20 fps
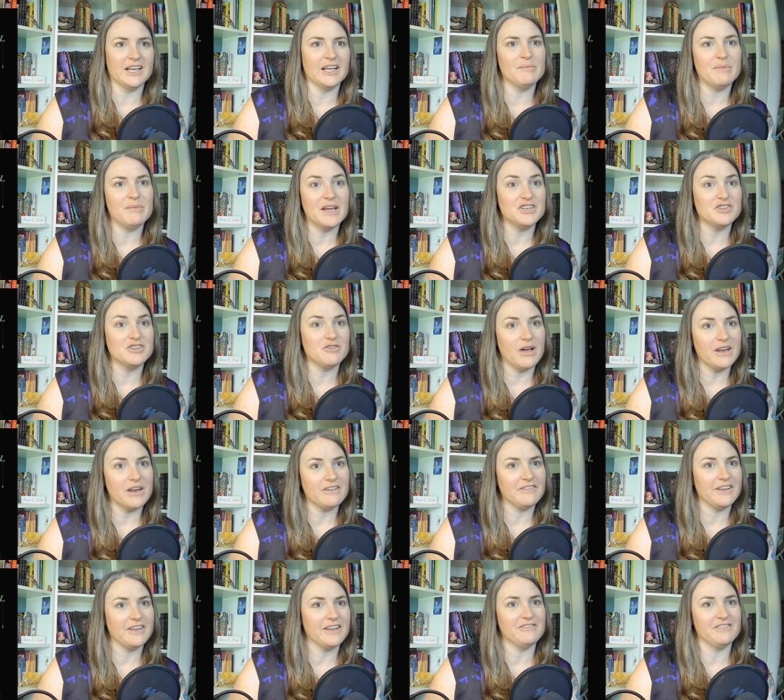by Johanna
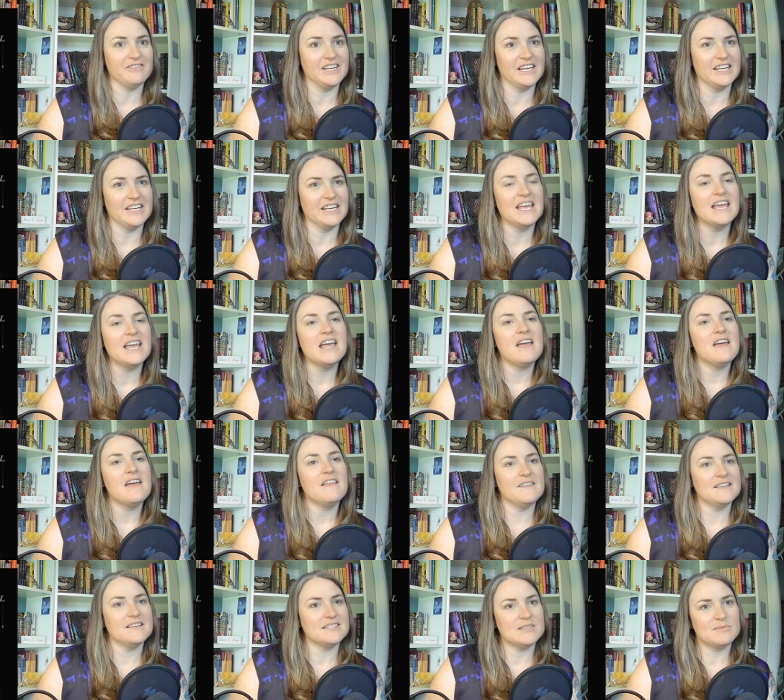Van Veen.
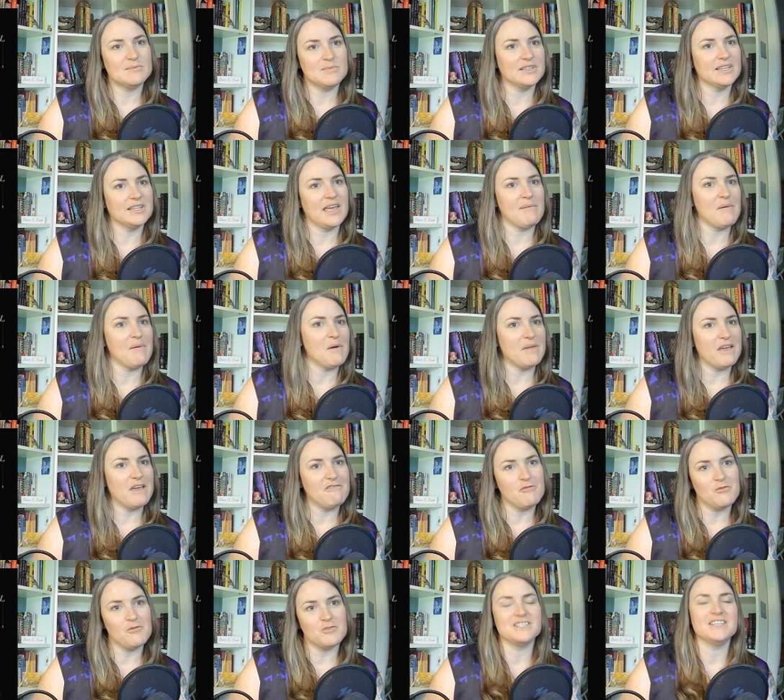This is a book that came out May
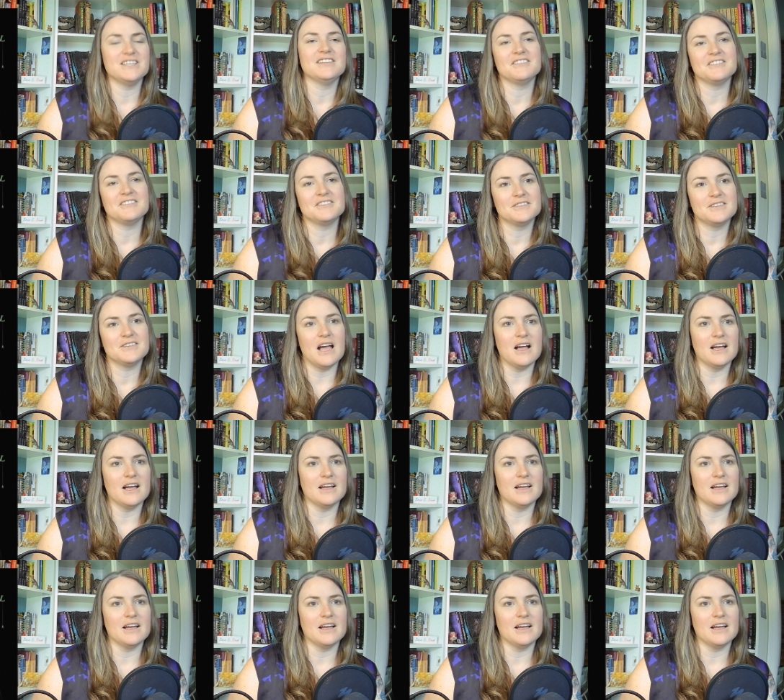14th, uh,